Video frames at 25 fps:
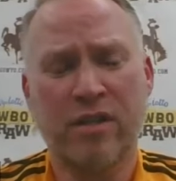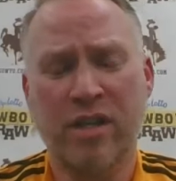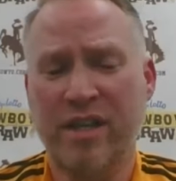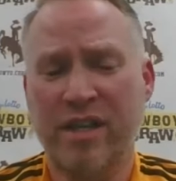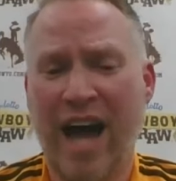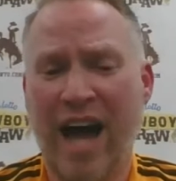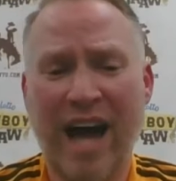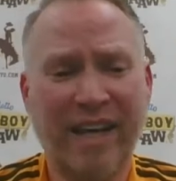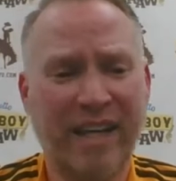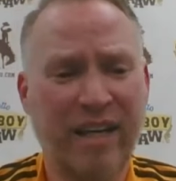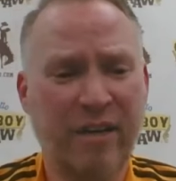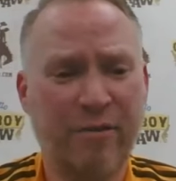
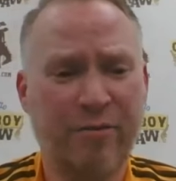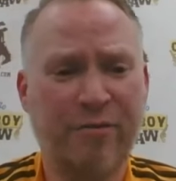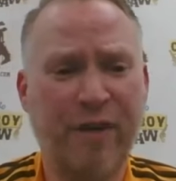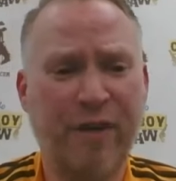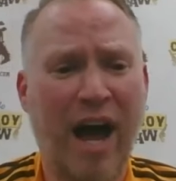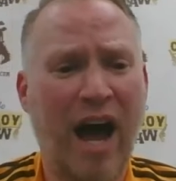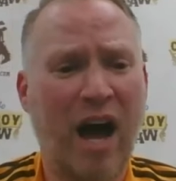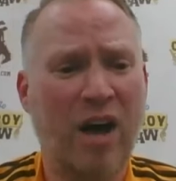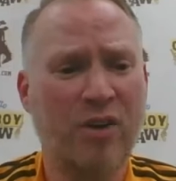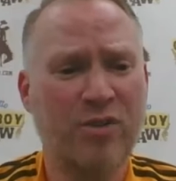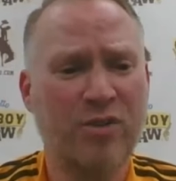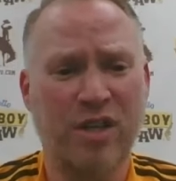to not get
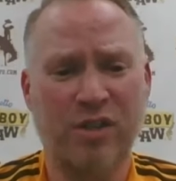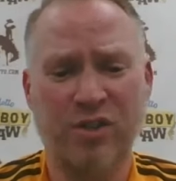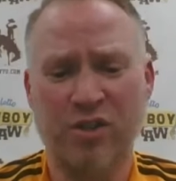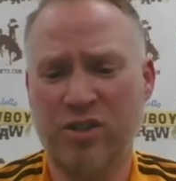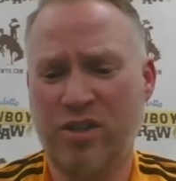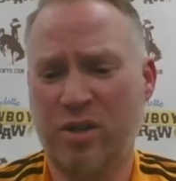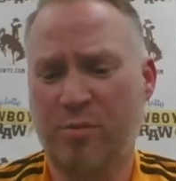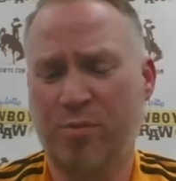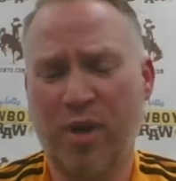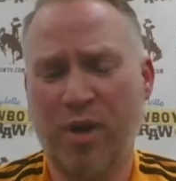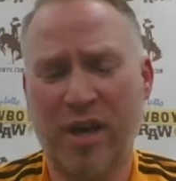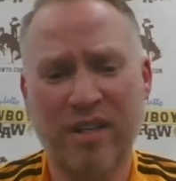fouls, and
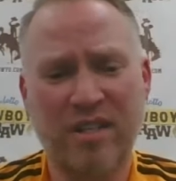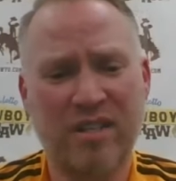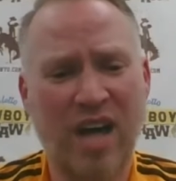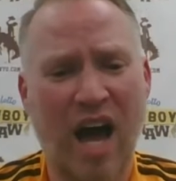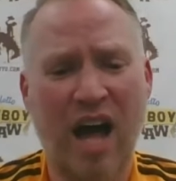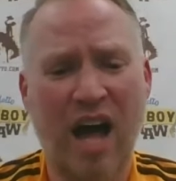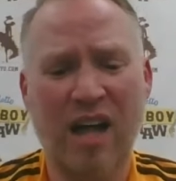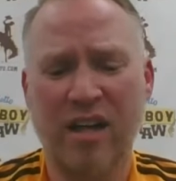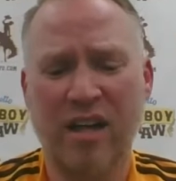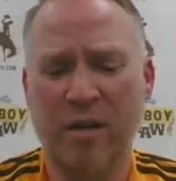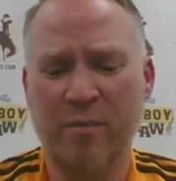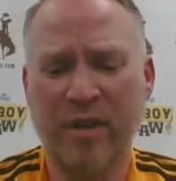just to play
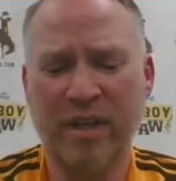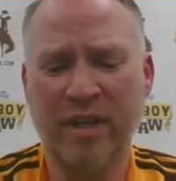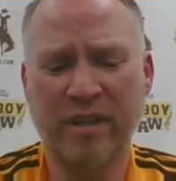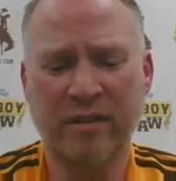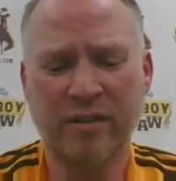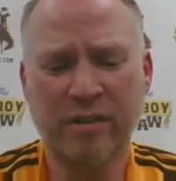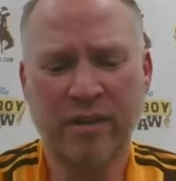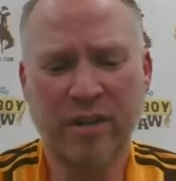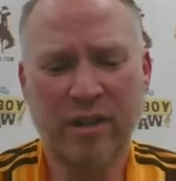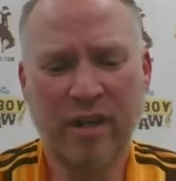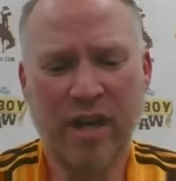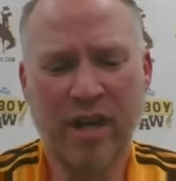solid, I
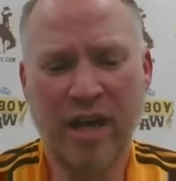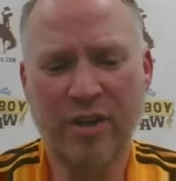mean,